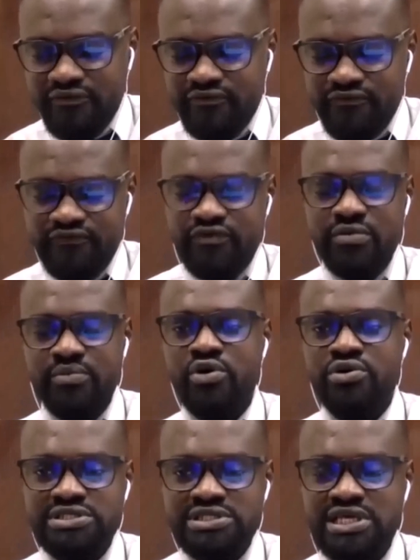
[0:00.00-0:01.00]
from or
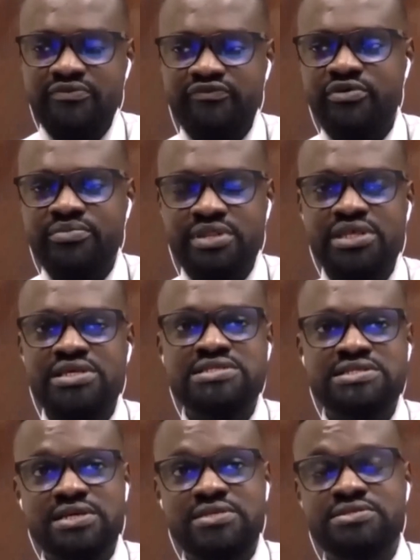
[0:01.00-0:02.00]
stem from these
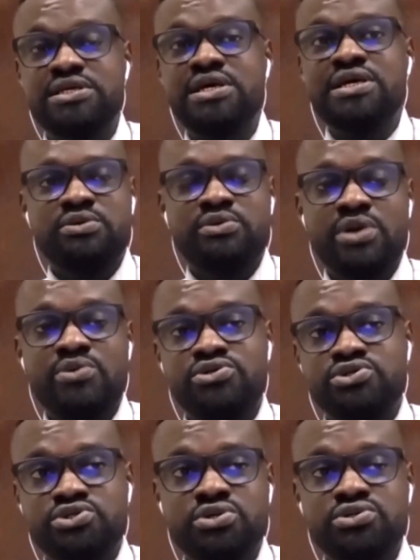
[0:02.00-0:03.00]
cells that we are going to
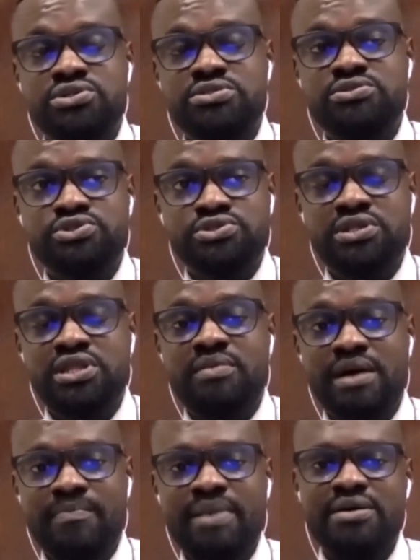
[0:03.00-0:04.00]
talk to them
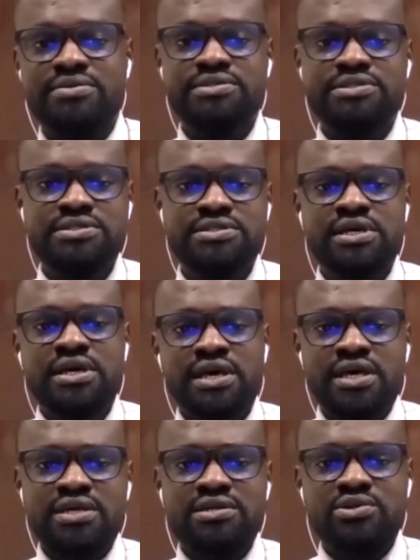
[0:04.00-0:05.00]
about.
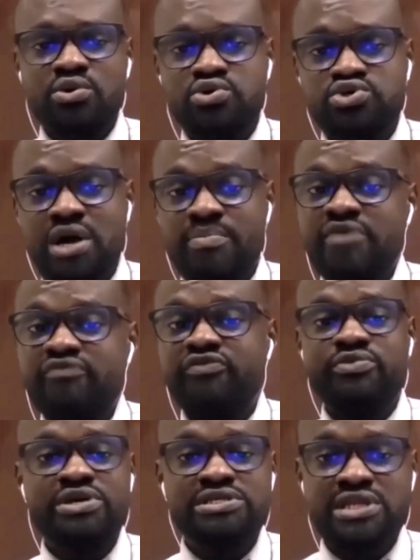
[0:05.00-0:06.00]
And also, apart from
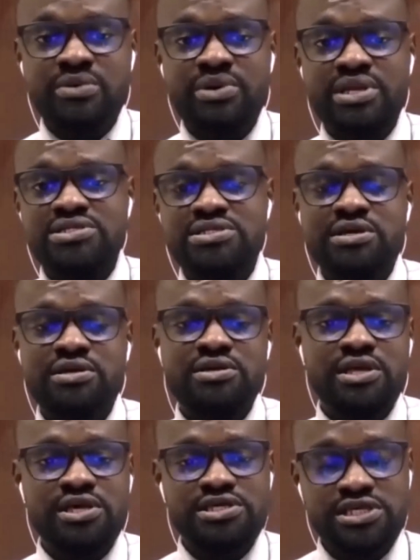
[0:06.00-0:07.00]
raising awareness and
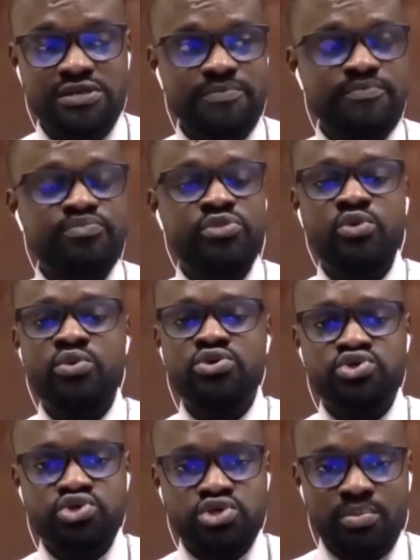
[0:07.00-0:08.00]
education, we want
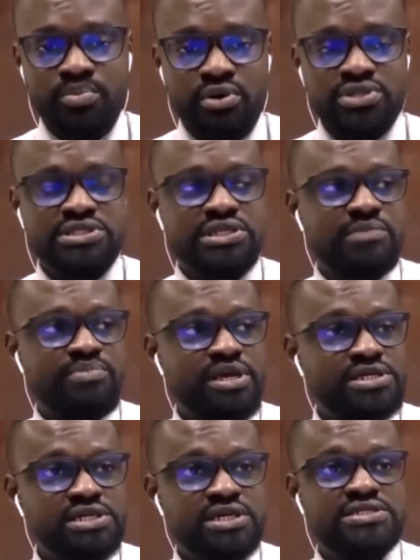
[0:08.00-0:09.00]
to support the
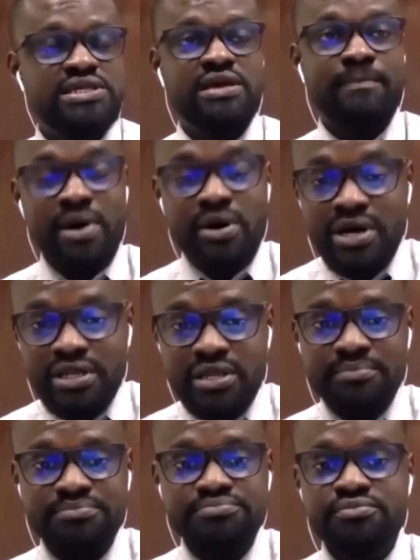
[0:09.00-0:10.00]
patients and empower
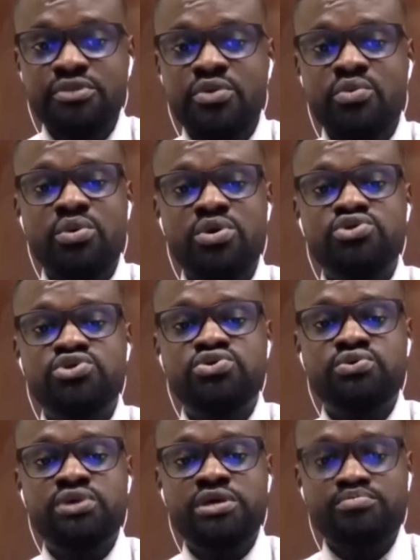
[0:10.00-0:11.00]
them. We want
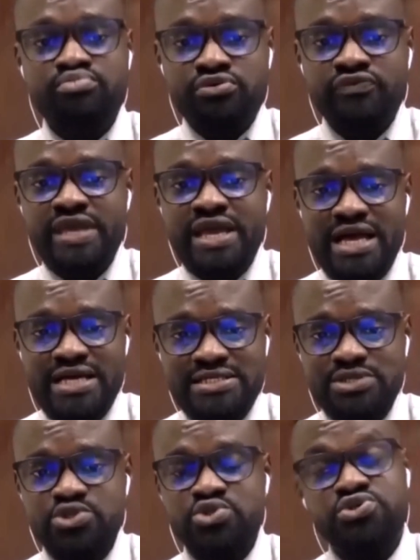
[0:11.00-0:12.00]
to improve their
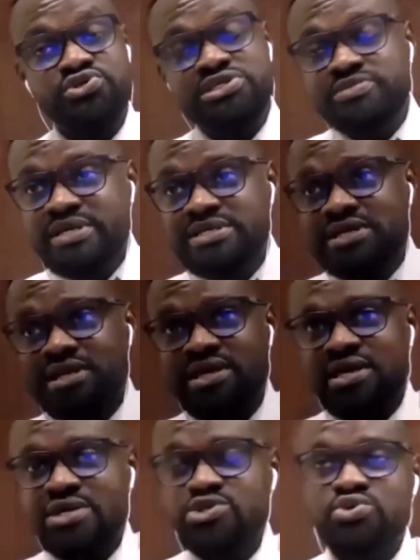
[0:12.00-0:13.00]
access to treatment and
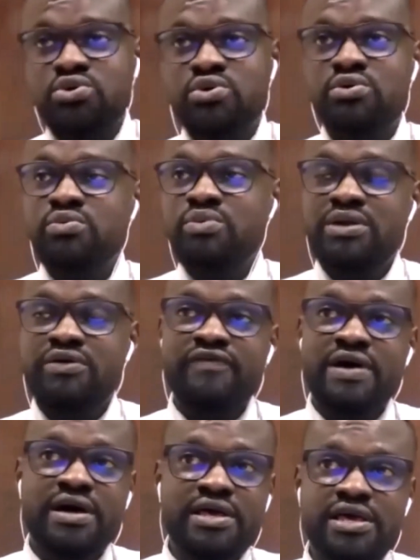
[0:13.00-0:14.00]
care. So one of
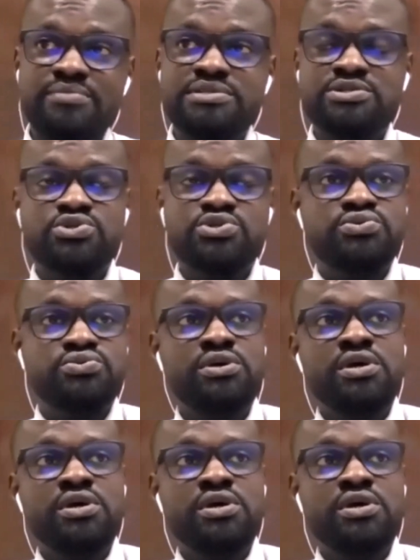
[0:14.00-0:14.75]
our aims is to